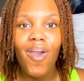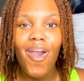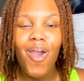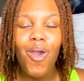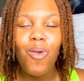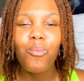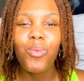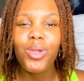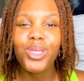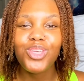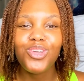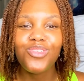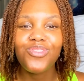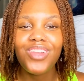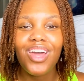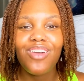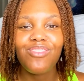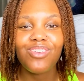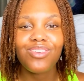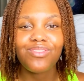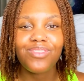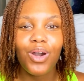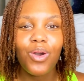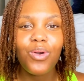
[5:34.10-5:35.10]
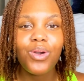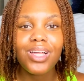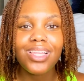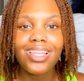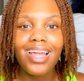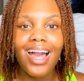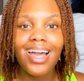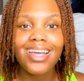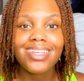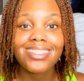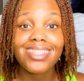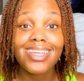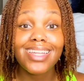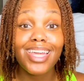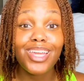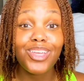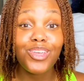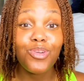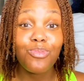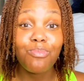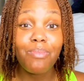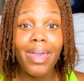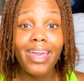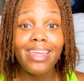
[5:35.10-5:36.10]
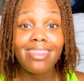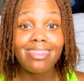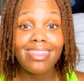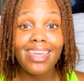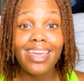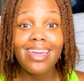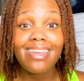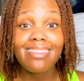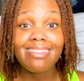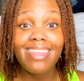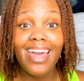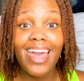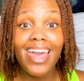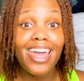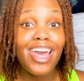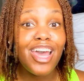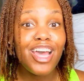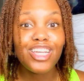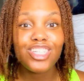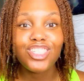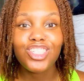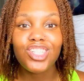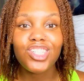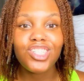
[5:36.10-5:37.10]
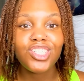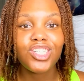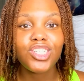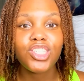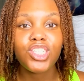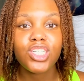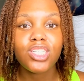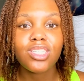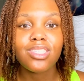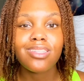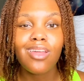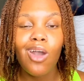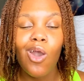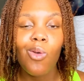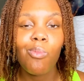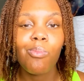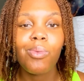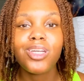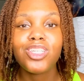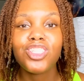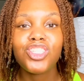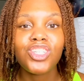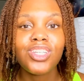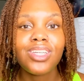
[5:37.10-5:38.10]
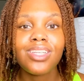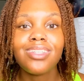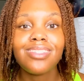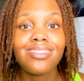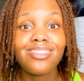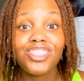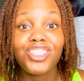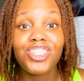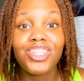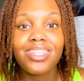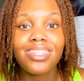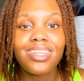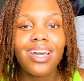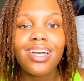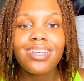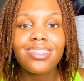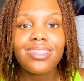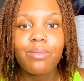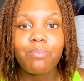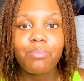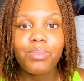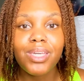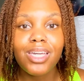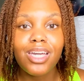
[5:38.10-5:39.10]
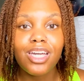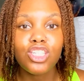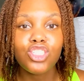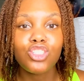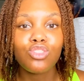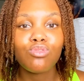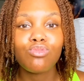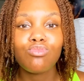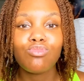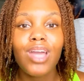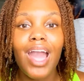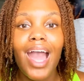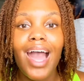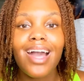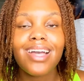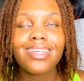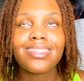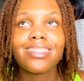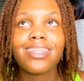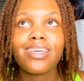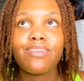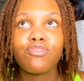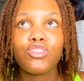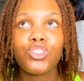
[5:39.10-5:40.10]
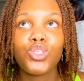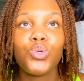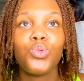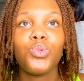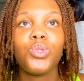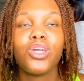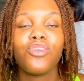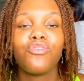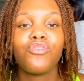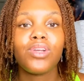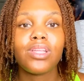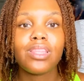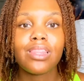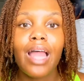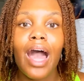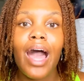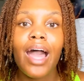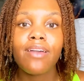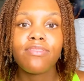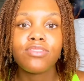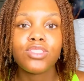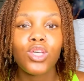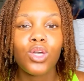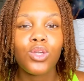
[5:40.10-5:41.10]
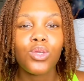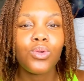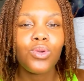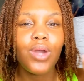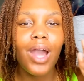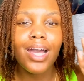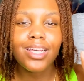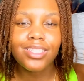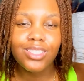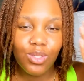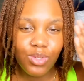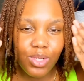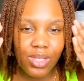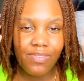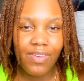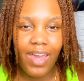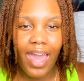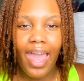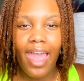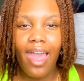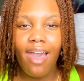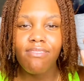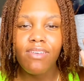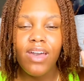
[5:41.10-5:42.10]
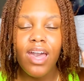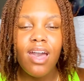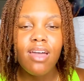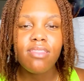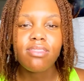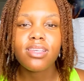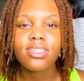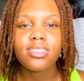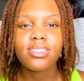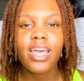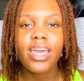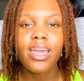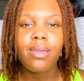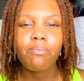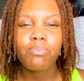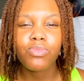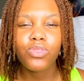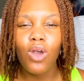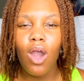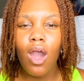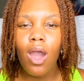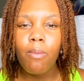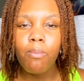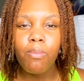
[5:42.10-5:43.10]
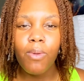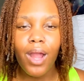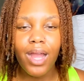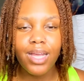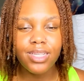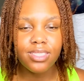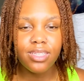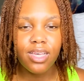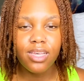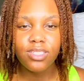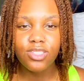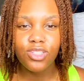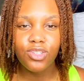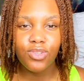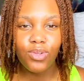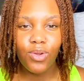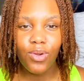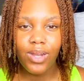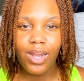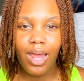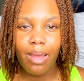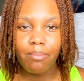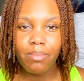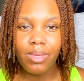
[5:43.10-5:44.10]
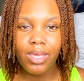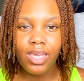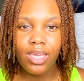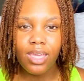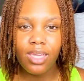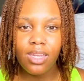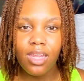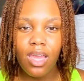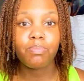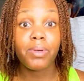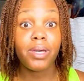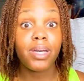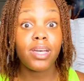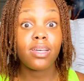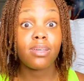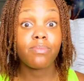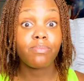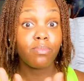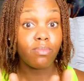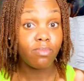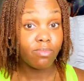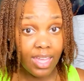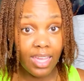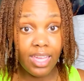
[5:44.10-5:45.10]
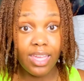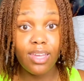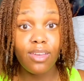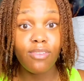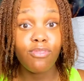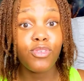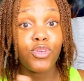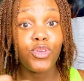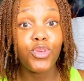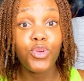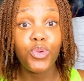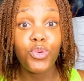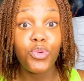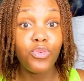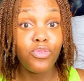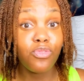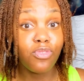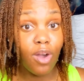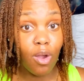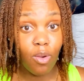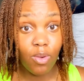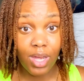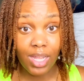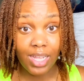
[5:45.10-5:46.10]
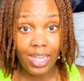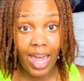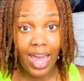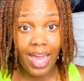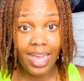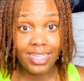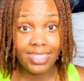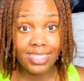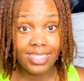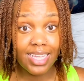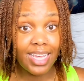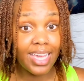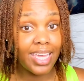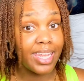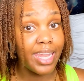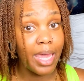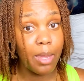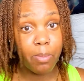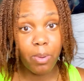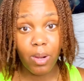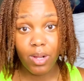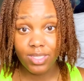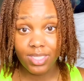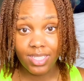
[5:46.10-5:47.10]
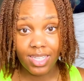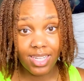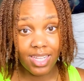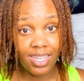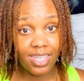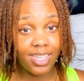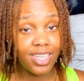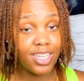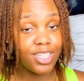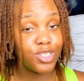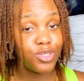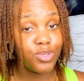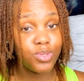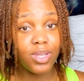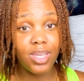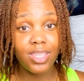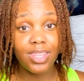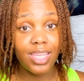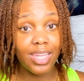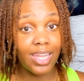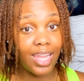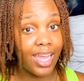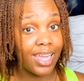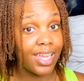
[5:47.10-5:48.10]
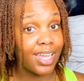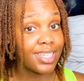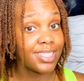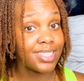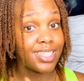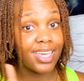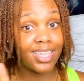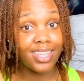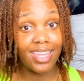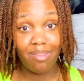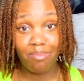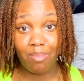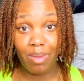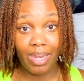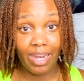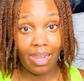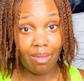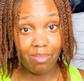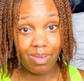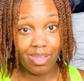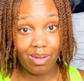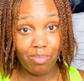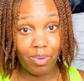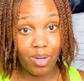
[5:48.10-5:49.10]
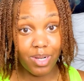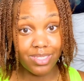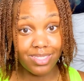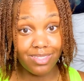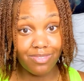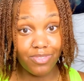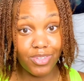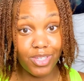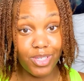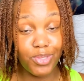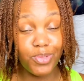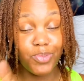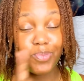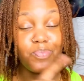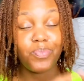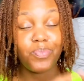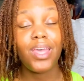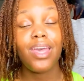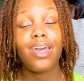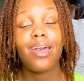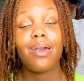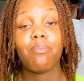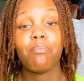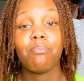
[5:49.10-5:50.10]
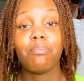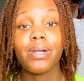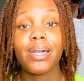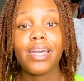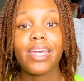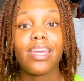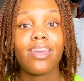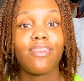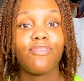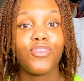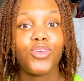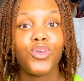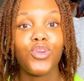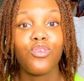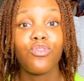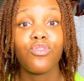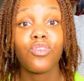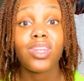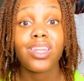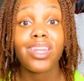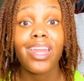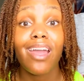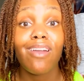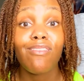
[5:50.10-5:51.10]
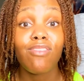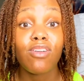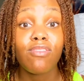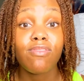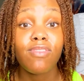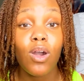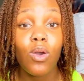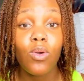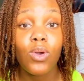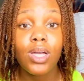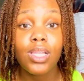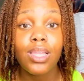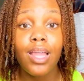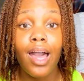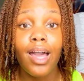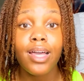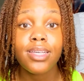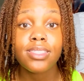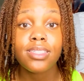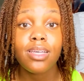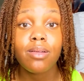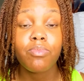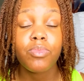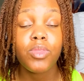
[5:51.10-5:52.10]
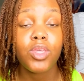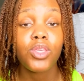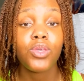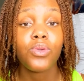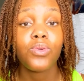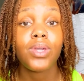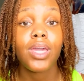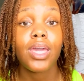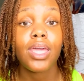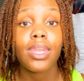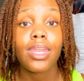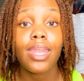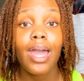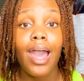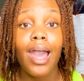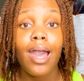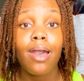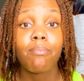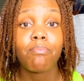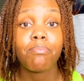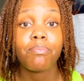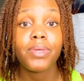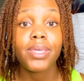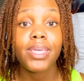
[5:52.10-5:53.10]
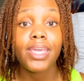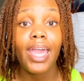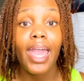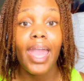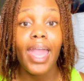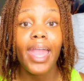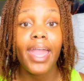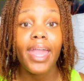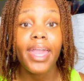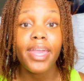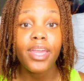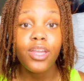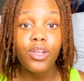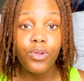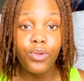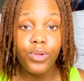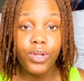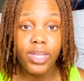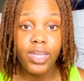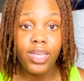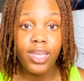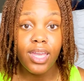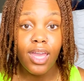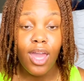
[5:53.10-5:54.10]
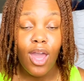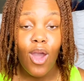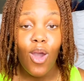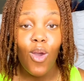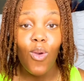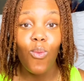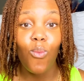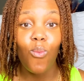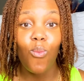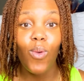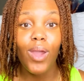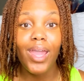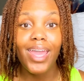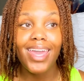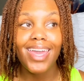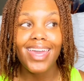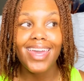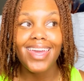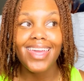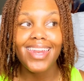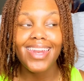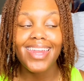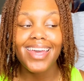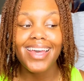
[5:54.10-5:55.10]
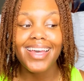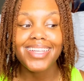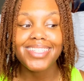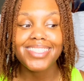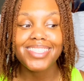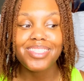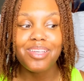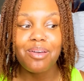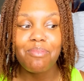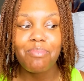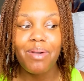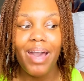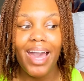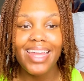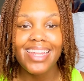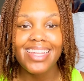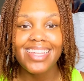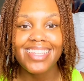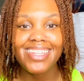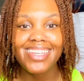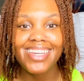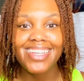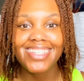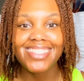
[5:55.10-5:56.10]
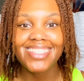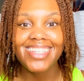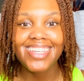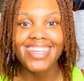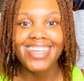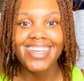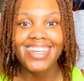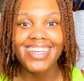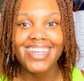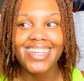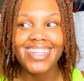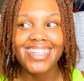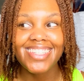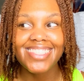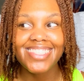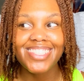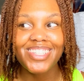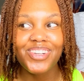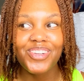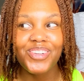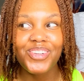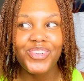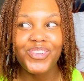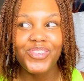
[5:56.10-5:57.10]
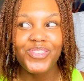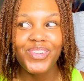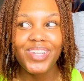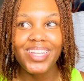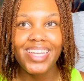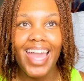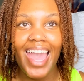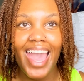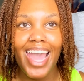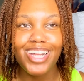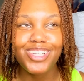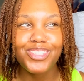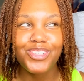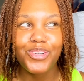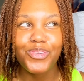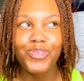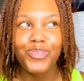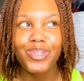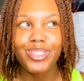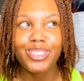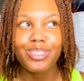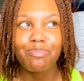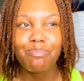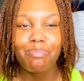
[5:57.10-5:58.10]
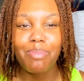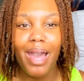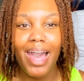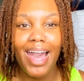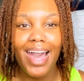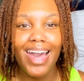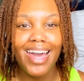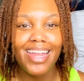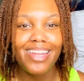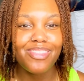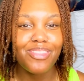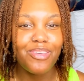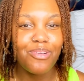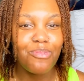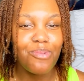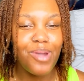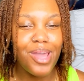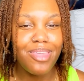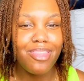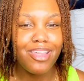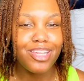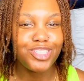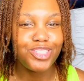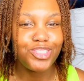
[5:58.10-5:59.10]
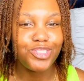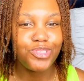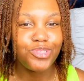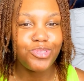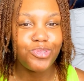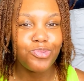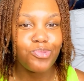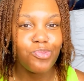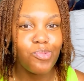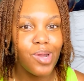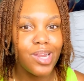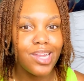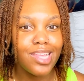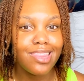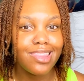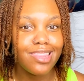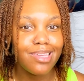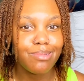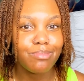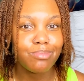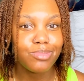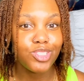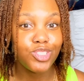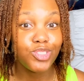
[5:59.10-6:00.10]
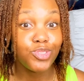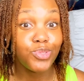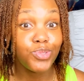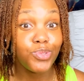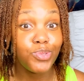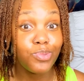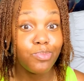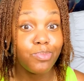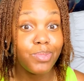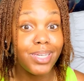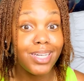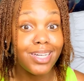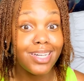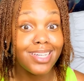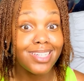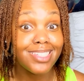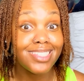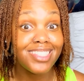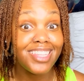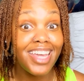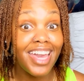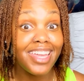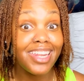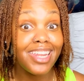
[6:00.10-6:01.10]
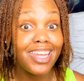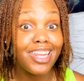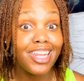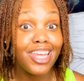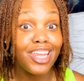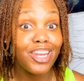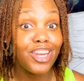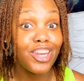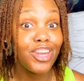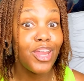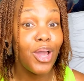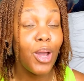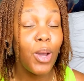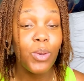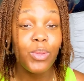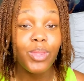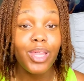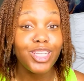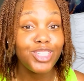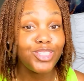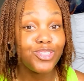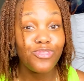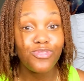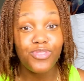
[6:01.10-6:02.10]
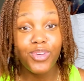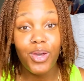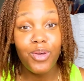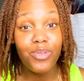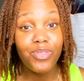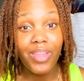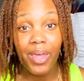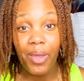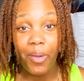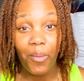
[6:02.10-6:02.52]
when you've never vocalized it? And you may think that she should just know, but she doesn't, because you guys live two different lives, so you guys don't even have the same thought process. You know what I mean? But if you vocalized it and that person didn't get you nothing, like I said, that may not be the person for you. But if you've never vocalized something, you cannot be angry when somebody doesn't react or respond the way that you wanted them to, because they didn't know that you felt that